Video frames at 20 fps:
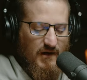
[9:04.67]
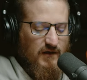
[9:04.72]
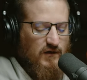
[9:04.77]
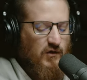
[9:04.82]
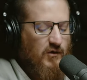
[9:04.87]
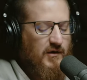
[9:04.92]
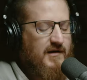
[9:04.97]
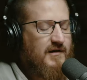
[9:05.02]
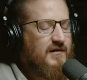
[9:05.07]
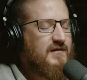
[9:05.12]

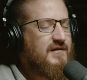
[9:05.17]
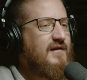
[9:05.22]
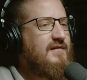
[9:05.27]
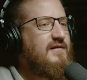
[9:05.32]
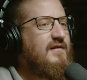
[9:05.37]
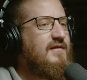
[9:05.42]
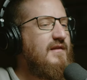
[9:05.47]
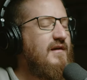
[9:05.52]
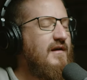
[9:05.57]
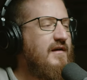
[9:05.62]
So here,
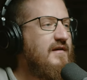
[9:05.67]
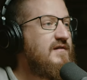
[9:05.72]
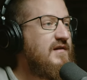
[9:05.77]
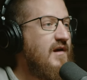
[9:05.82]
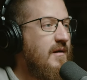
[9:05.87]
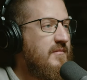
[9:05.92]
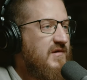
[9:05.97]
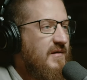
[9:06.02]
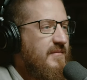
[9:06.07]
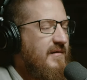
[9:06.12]
because this
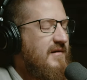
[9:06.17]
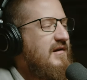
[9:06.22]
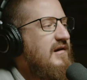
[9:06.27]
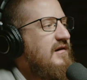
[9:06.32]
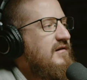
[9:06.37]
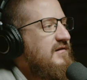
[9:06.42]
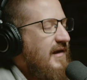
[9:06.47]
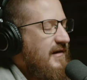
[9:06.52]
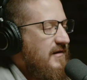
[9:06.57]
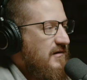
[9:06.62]
comes up, and
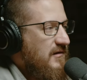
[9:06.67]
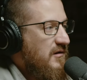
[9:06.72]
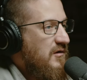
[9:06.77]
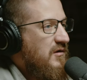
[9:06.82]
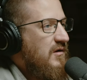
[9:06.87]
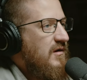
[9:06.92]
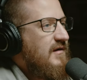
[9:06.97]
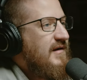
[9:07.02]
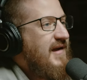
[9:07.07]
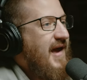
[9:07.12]
here's like a
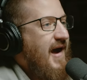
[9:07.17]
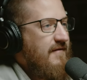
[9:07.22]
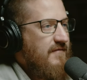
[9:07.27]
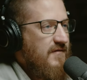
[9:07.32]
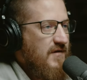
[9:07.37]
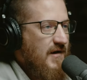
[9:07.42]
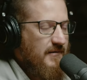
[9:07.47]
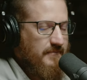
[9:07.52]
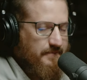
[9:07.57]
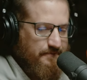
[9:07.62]
little
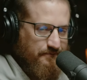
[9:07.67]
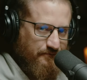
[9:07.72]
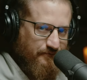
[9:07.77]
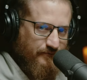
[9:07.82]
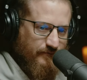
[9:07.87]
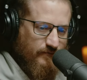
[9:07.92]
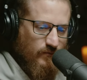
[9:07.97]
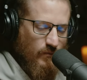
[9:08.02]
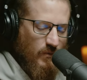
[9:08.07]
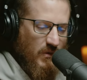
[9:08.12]
caveat.
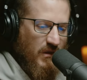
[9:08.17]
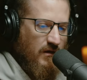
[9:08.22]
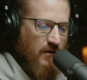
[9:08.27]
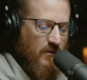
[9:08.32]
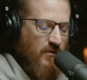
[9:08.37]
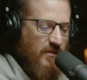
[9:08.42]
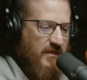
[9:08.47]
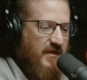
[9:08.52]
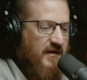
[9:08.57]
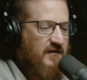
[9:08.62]

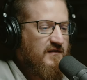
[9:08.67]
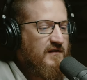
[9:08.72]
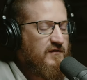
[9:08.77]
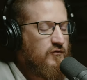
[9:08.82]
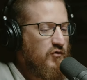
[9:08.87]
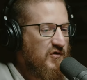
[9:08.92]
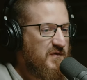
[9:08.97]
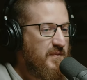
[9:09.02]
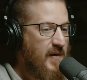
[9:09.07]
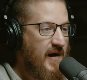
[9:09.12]
This
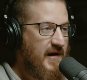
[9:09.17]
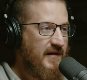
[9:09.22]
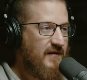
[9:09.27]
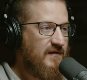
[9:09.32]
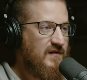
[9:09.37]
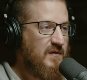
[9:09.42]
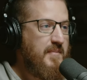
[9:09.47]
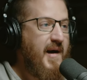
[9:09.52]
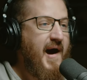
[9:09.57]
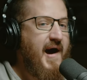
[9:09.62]
is responding
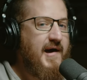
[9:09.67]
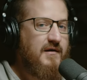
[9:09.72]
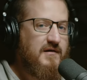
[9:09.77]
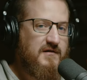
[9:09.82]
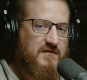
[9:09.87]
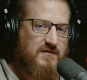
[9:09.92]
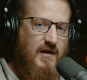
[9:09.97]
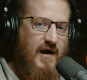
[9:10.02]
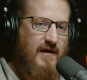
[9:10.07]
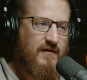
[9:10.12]
to
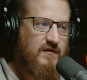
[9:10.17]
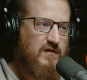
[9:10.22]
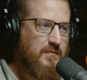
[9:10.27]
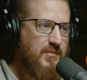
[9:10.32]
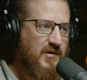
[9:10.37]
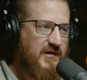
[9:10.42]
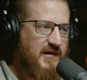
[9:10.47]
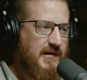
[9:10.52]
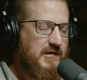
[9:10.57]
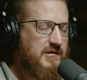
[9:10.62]
patterns, not to
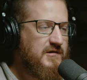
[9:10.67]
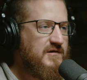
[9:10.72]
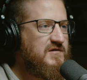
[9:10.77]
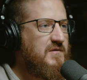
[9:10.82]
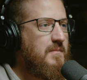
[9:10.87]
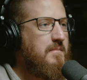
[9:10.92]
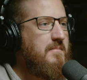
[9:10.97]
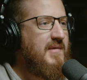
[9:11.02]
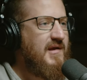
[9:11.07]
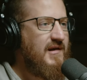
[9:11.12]

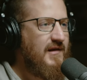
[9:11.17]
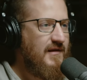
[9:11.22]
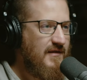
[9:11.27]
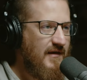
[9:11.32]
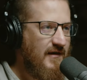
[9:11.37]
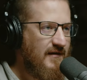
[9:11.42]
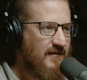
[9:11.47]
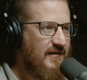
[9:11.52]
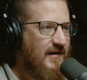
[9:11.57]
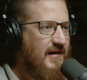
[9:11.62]
particulars, meaning
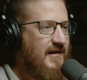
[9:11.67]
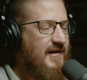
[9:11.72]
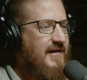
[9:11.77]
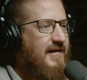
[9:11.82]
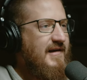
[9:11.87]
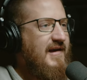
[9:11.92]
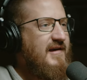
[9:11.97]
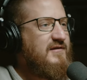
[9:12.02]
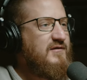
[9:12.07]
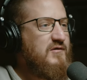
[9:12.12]
this.
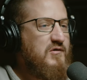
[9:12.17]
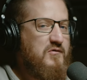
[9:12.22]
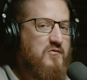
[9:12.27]
Is